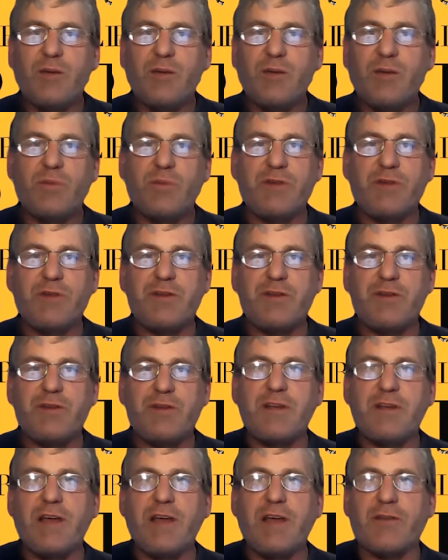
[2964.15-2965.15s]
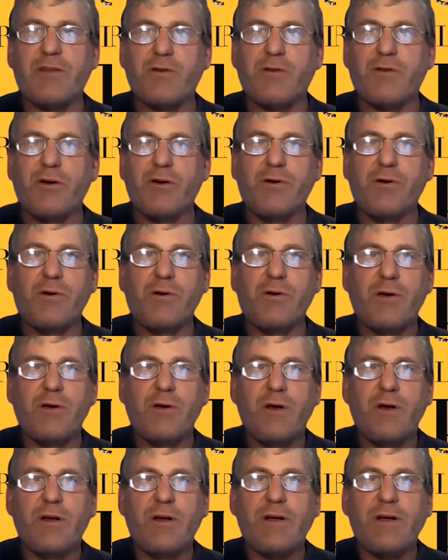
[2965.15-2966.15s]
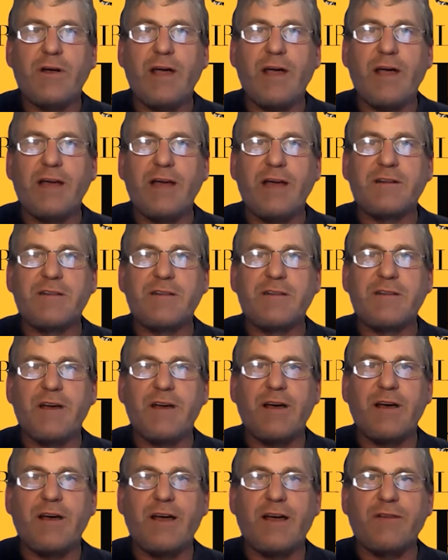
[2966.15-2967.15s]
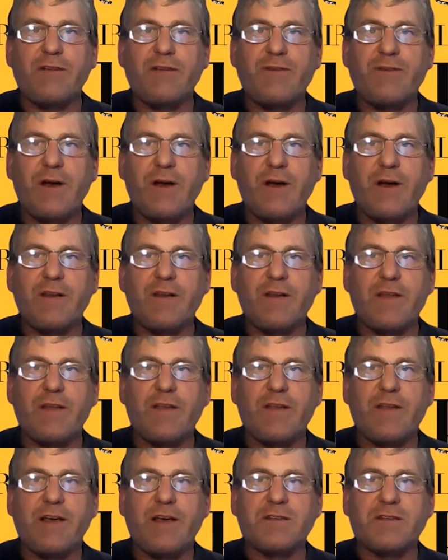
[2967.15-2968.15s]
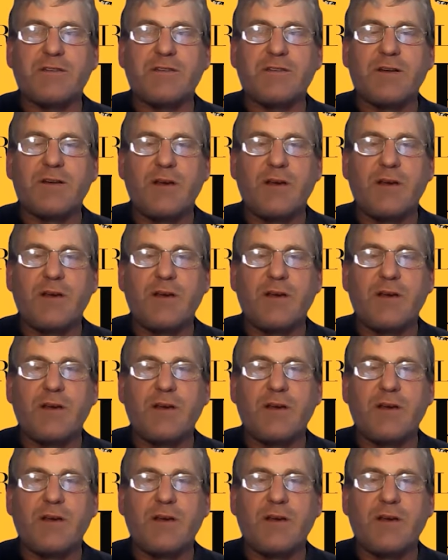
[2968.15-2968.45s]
But if you did get through and uh, and find that there's